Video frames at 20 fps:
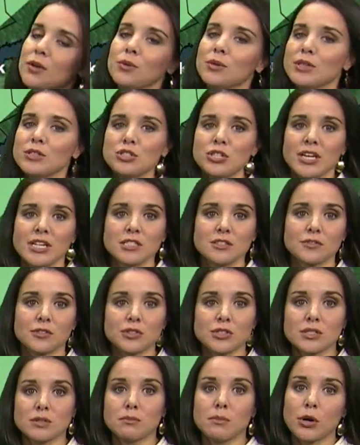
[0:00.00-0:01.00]
with the chance
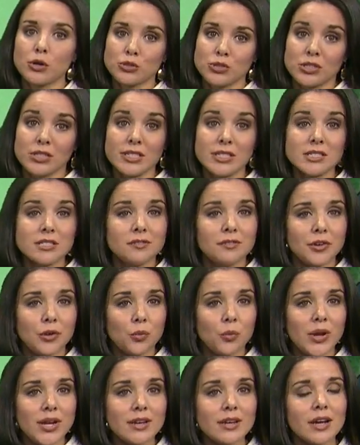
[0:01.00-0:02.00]
for some marginally
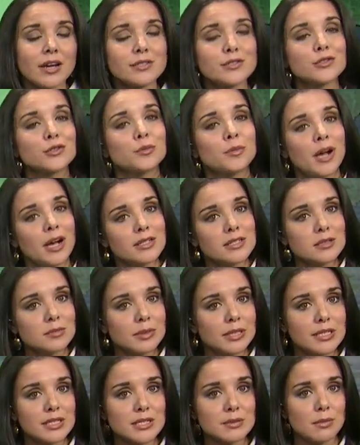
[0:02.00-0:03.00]
severe wind gusts or
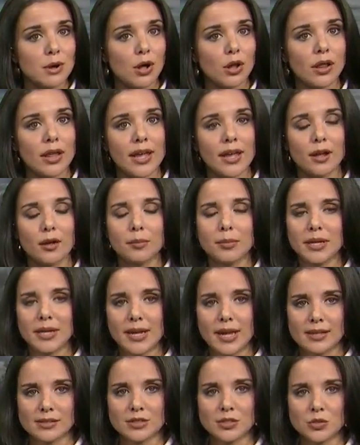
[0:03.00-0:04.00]
possibly small hail. But
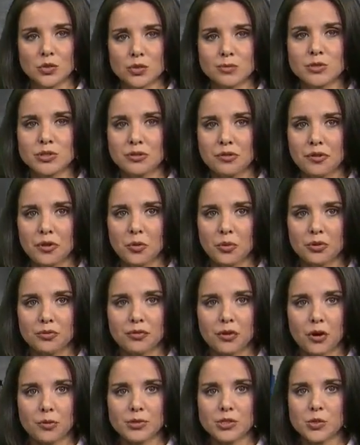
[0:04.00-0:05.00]
again, storms are few and
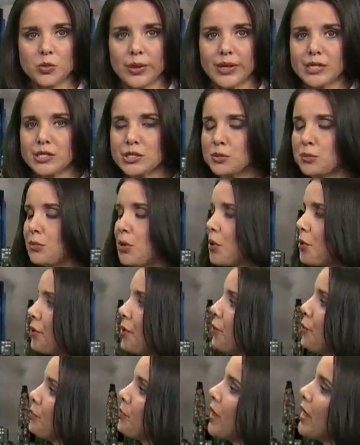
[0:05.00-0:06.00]
far between
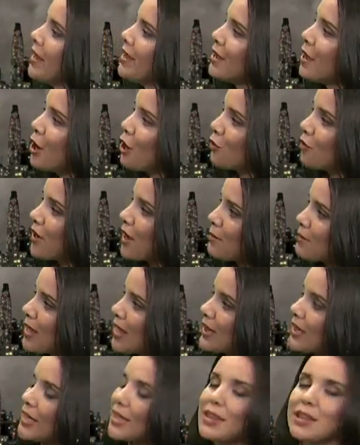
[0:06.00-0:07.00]
tomorrow. Overnight,
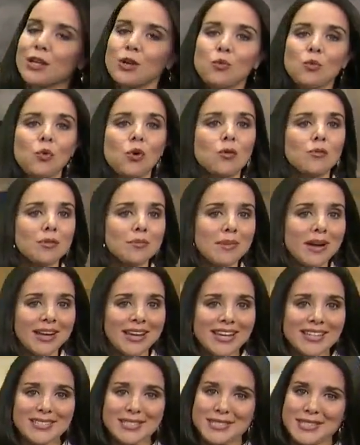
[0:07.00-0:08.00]
mainly clear, warm and
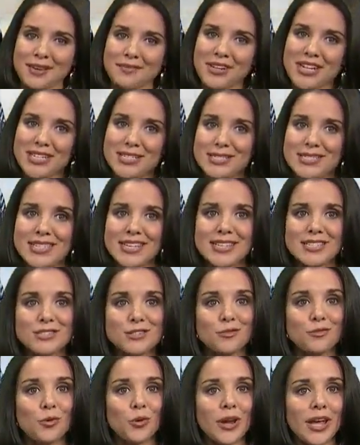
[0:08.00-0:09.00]
muggy at
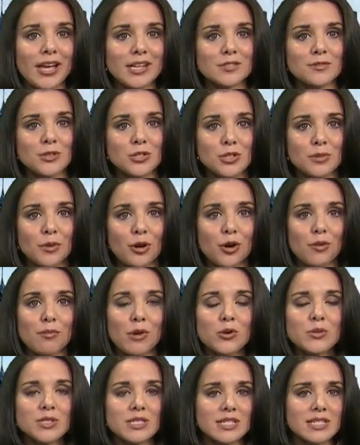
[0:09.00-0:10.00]
76. Your forecast for tomorrow,
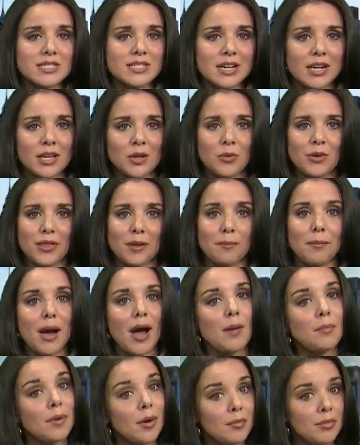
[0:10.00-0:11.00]
mostly sunny with a
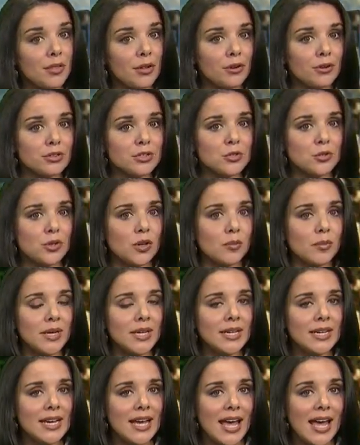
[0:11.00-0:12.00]
pop up thunderstorm
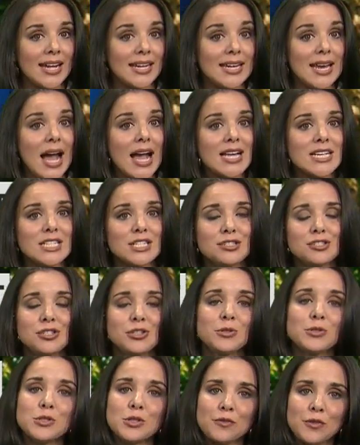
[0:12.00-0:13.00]
at
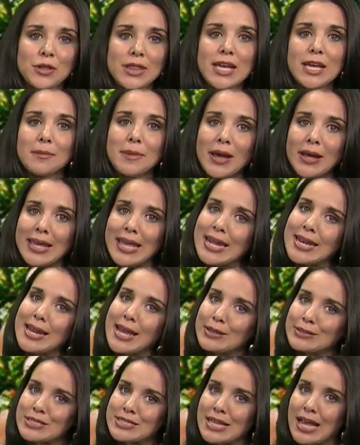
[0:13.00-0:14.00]
92. So if you're thinking about getting
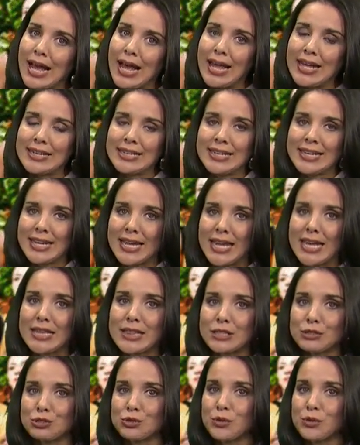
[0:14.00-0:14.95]
outside, hitting the